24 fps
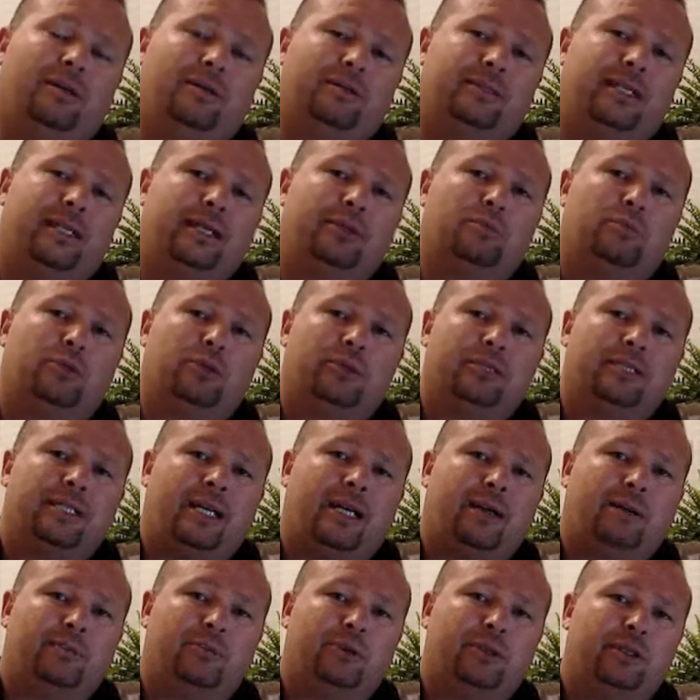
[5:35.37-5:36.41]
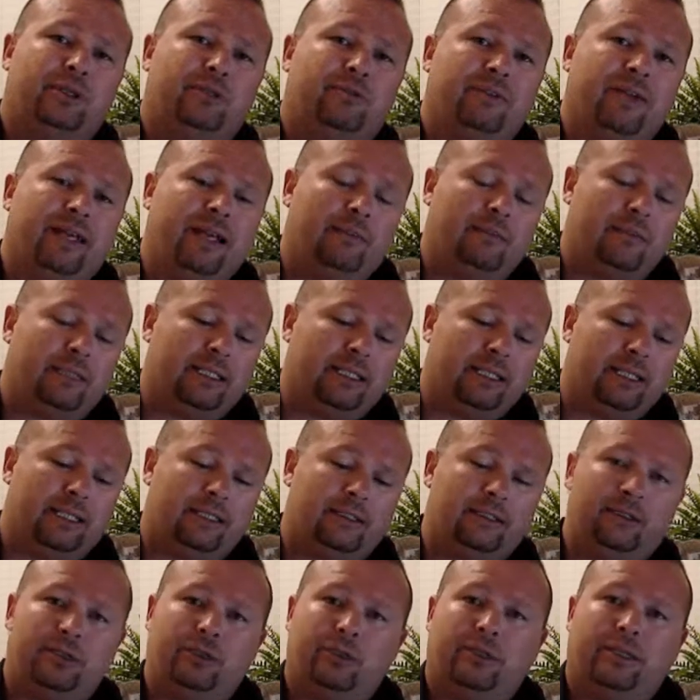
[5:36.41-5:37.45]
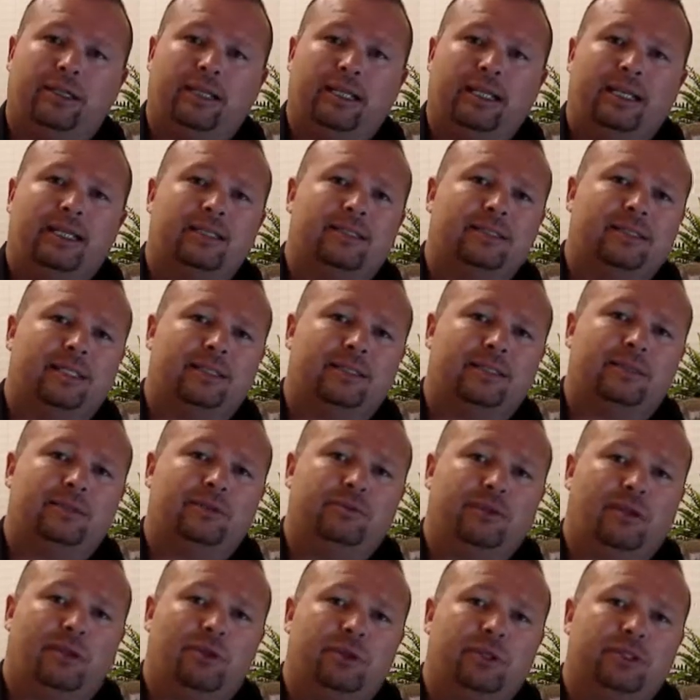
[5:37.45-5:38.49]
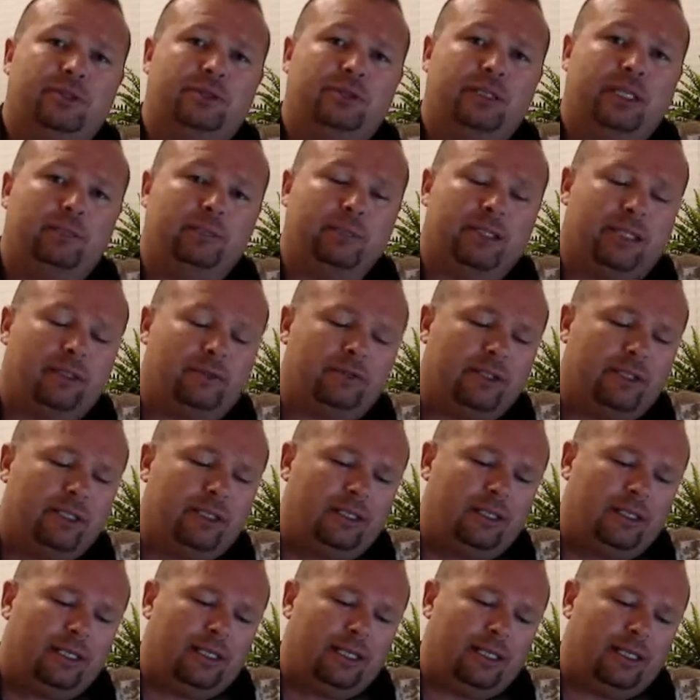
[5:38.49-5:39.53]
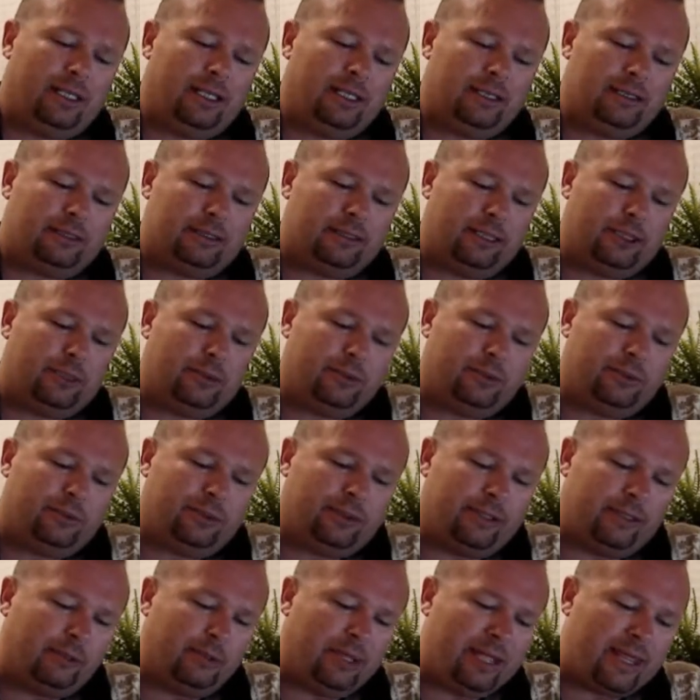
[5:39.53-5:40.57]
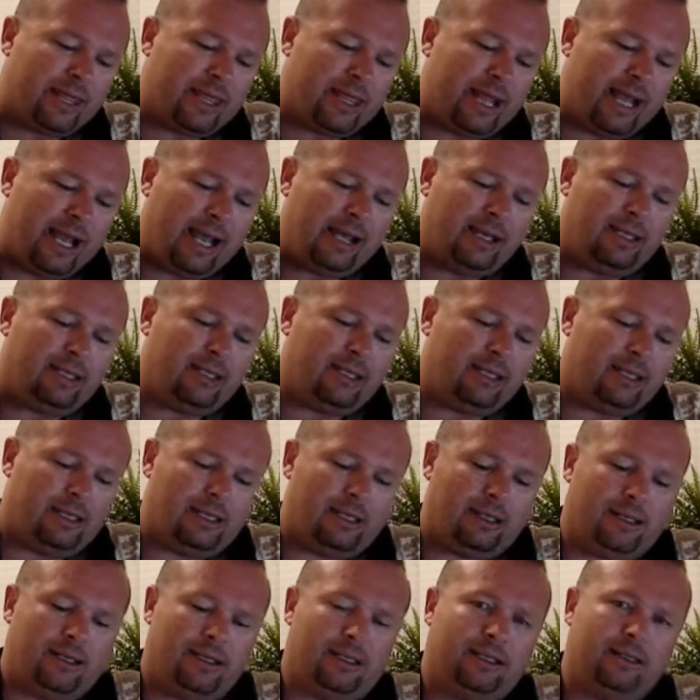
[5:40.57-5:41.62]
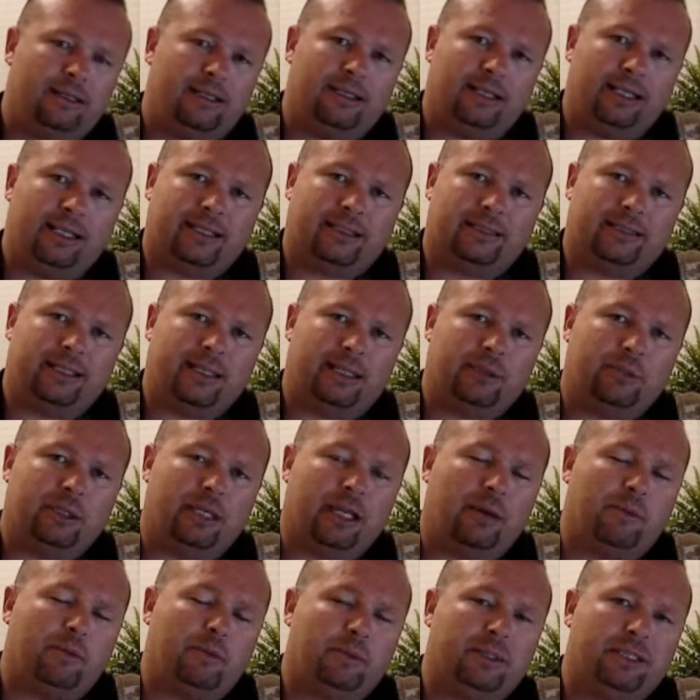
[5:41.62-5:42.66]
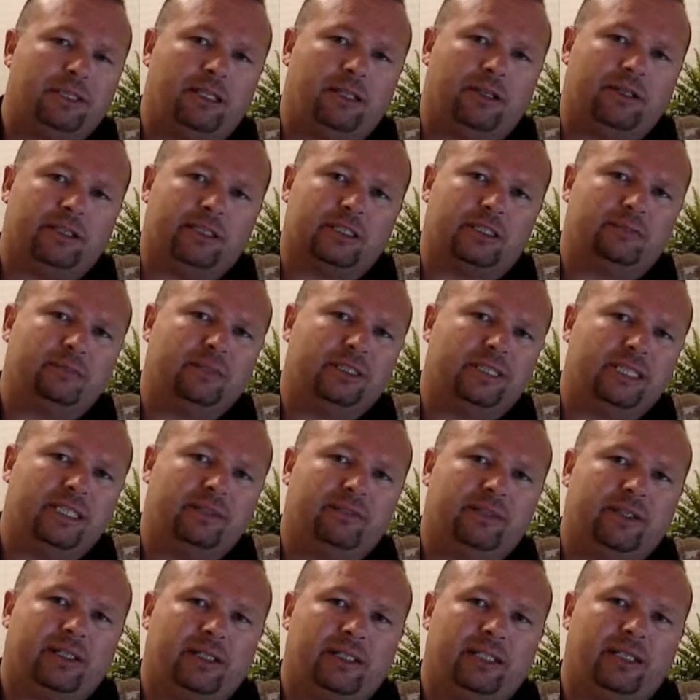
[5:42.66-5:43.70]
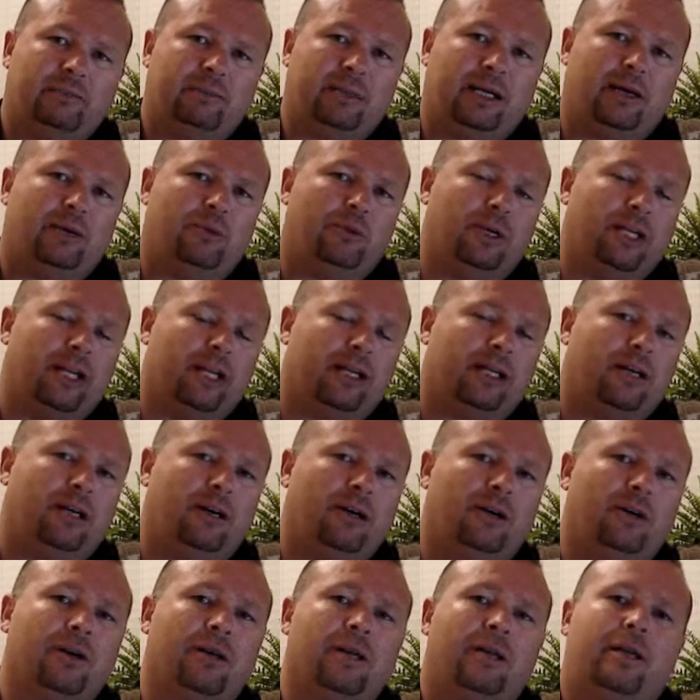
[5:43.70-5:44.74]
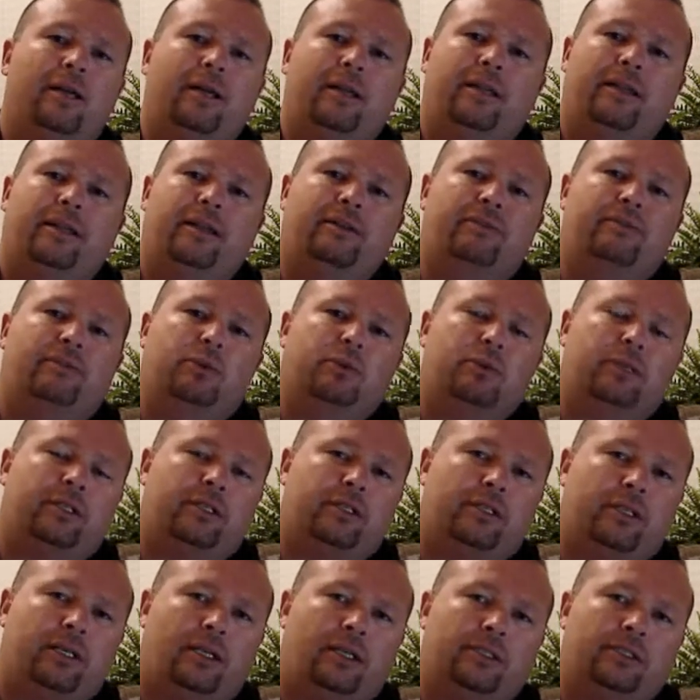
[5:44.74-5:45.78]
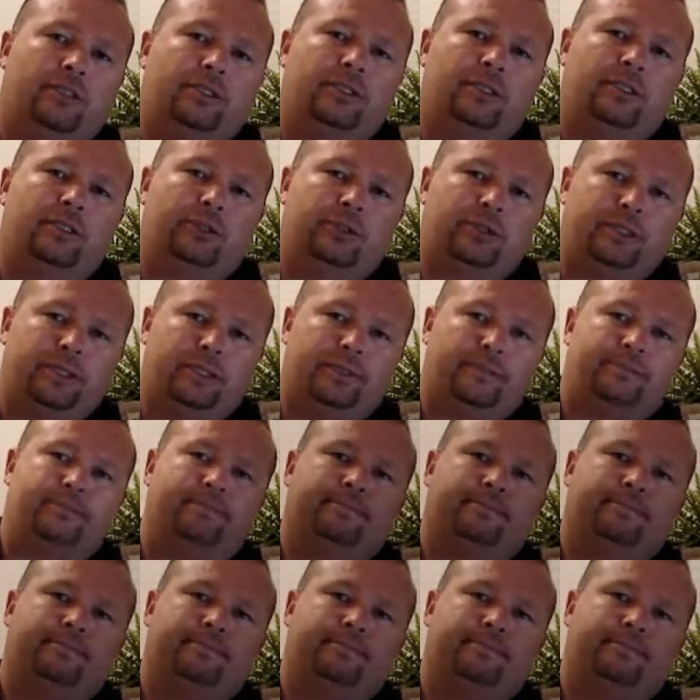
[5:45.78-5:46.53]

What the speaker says: take more time with your family and do the things that you've always dreamed of? So with that, the next segment I'm going to be talking specifically about what I call the $400 solution.